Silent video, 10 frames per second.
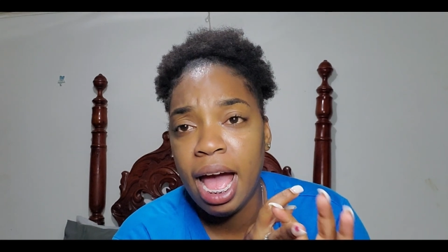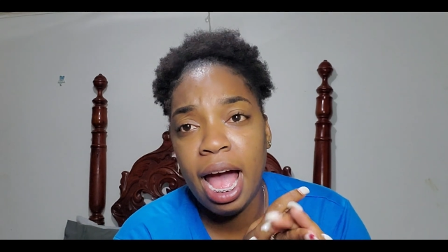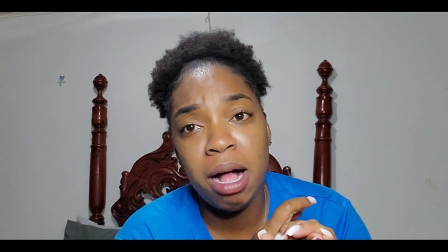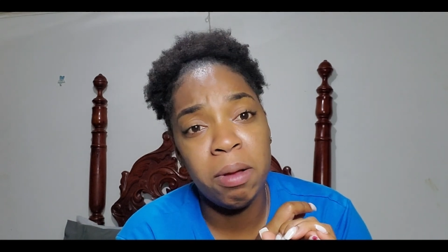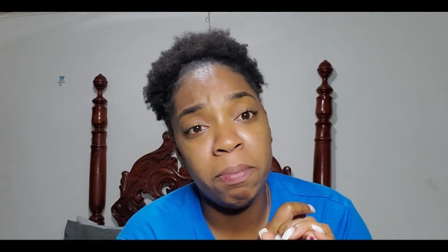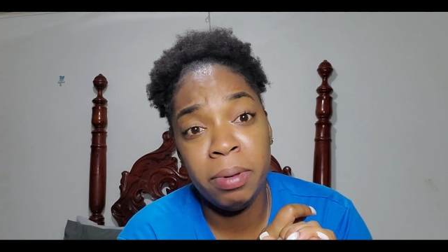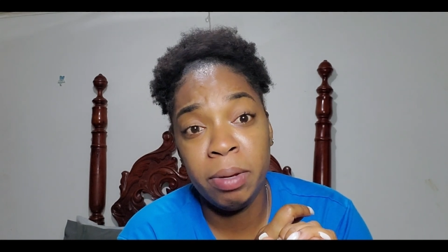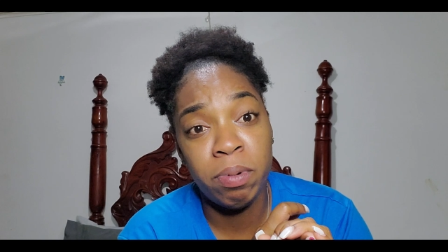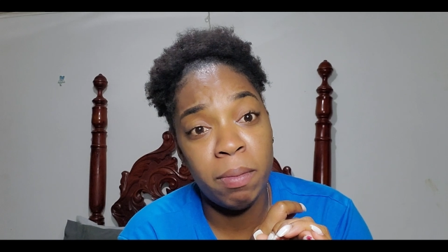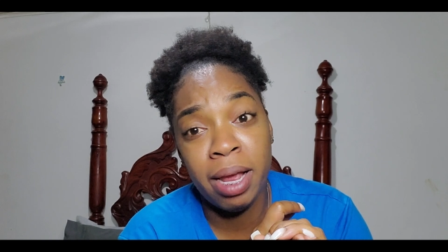I'll be
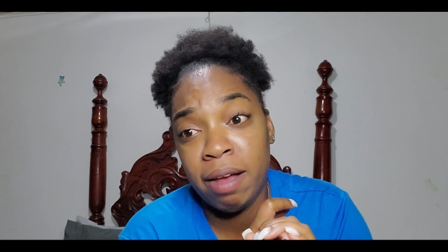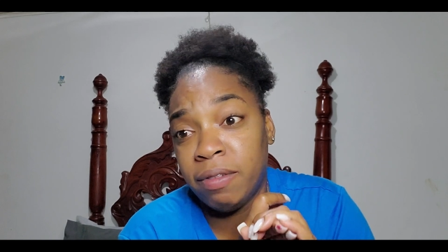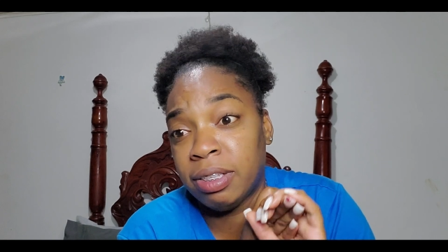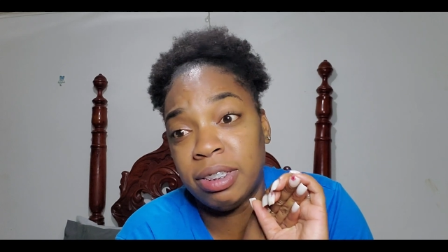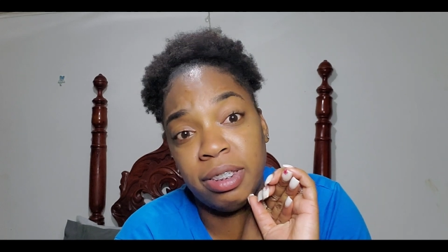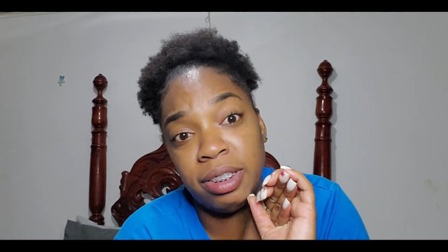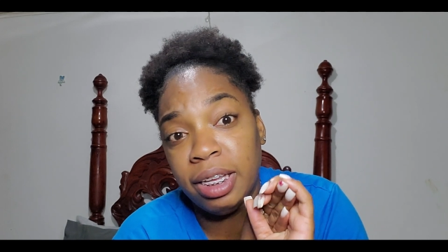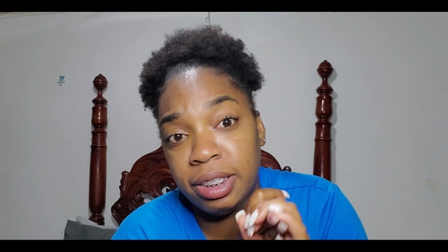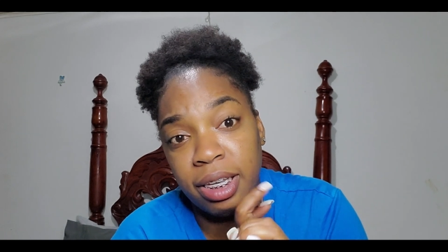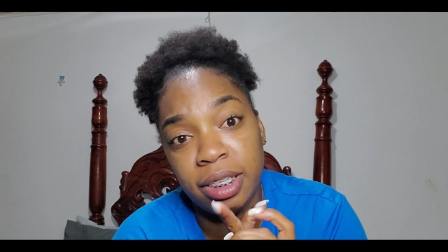probably having
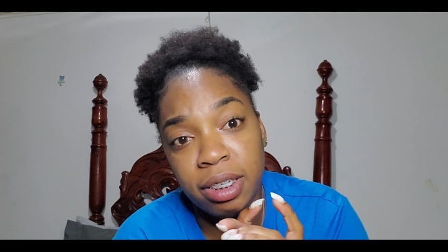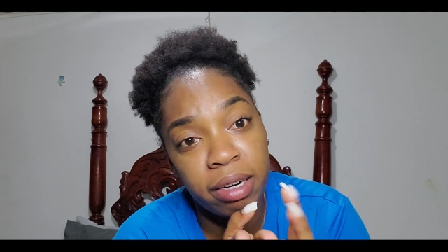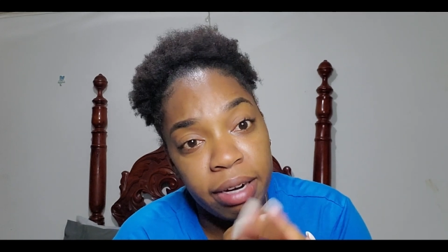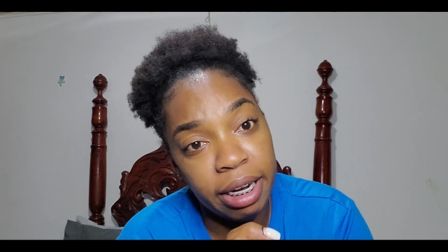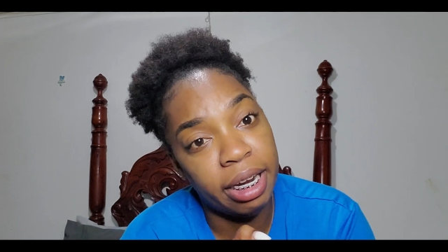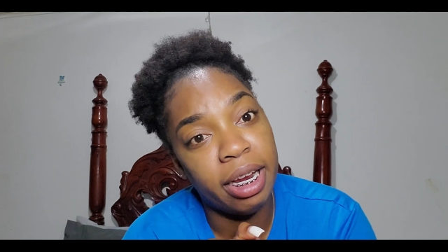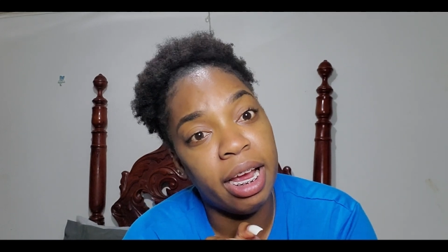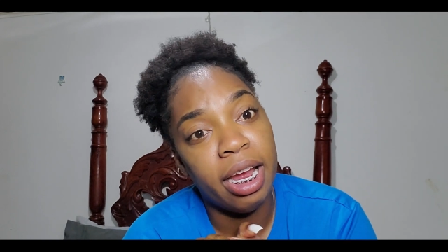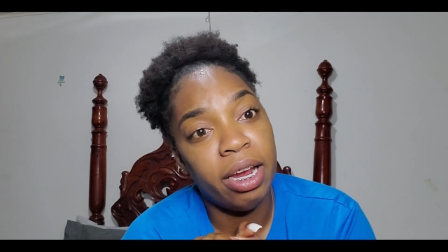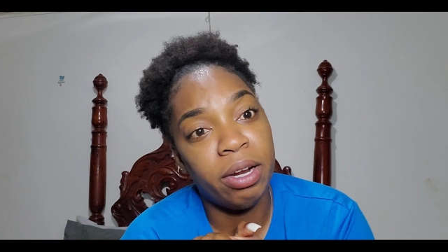6 kids already.
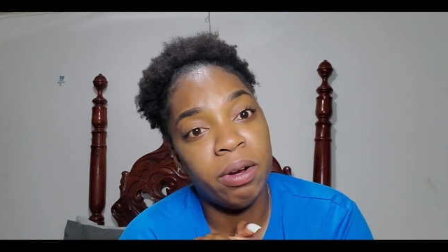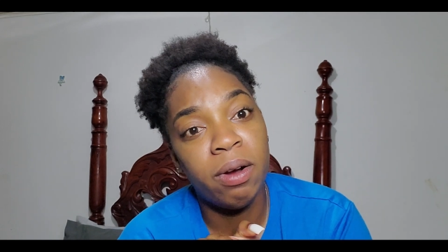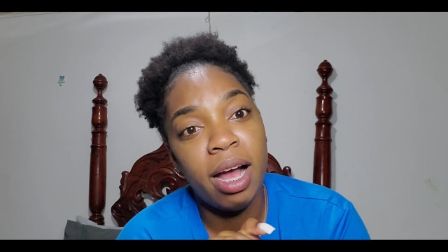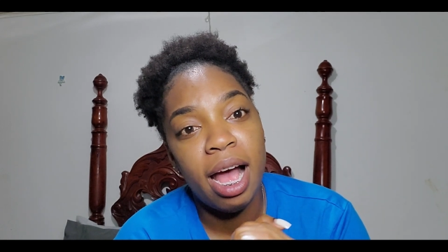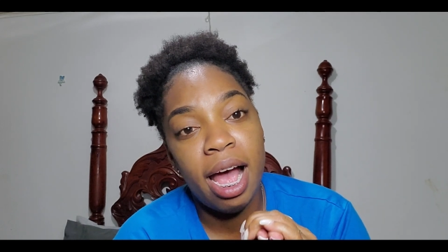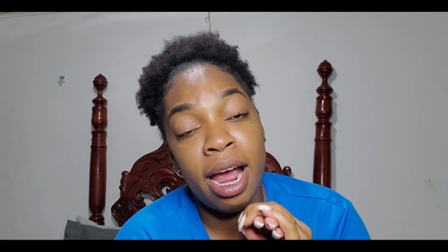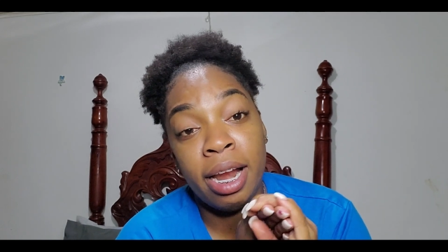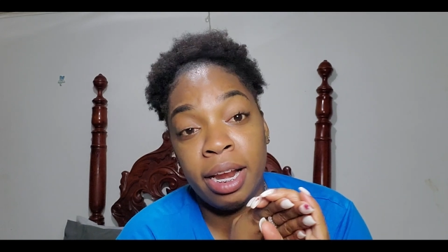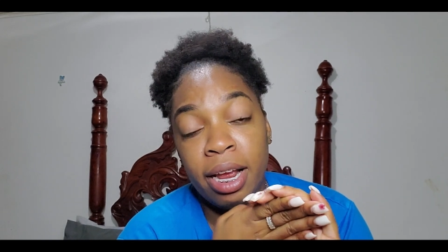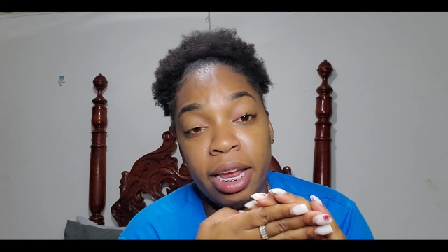
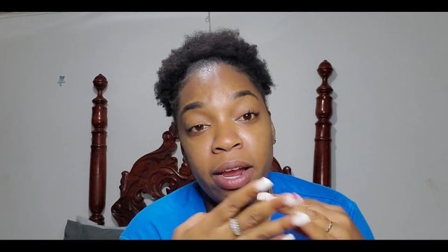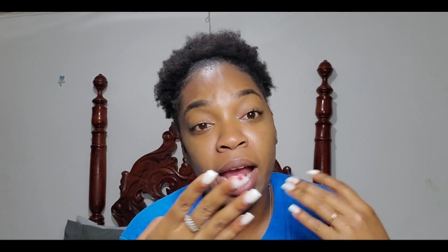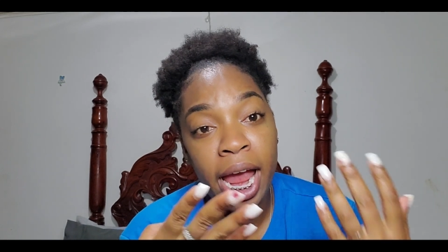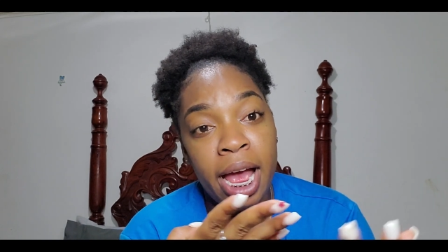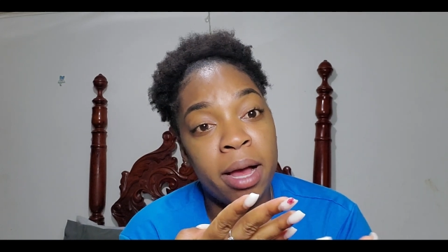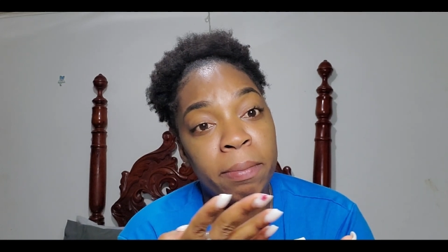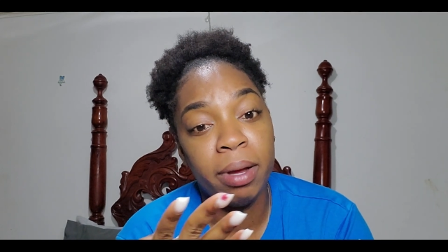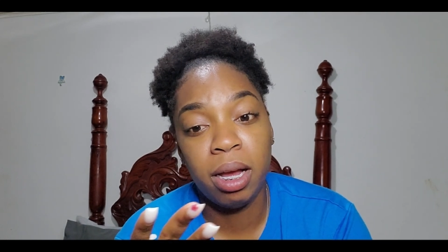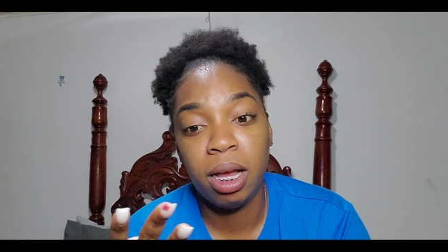And here I am.